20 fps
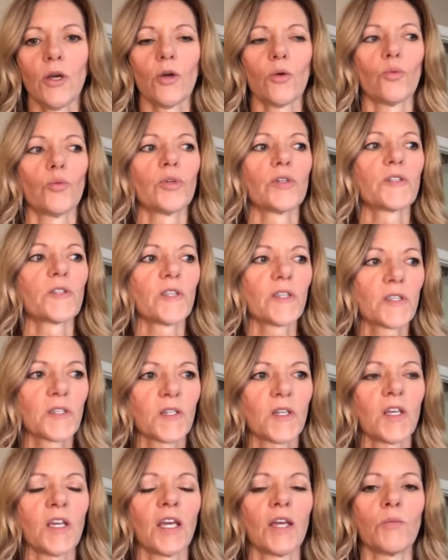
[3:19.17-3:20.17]

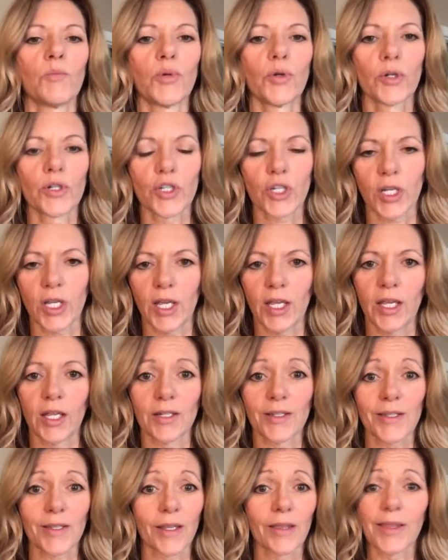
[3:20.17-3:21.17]
resisting and pushing
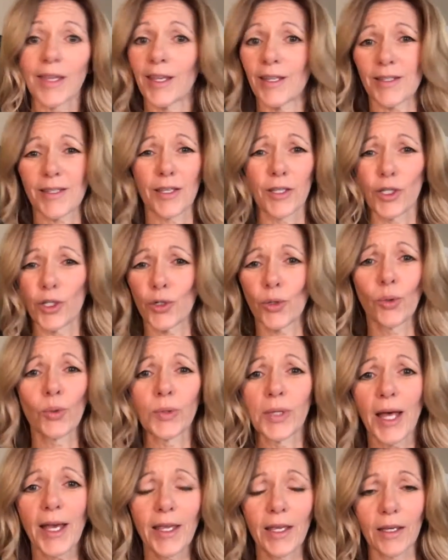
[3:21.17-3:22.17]
against the things that you don't
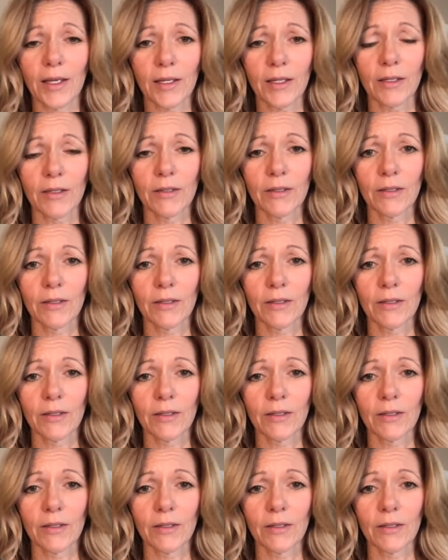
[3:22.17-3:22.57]
like,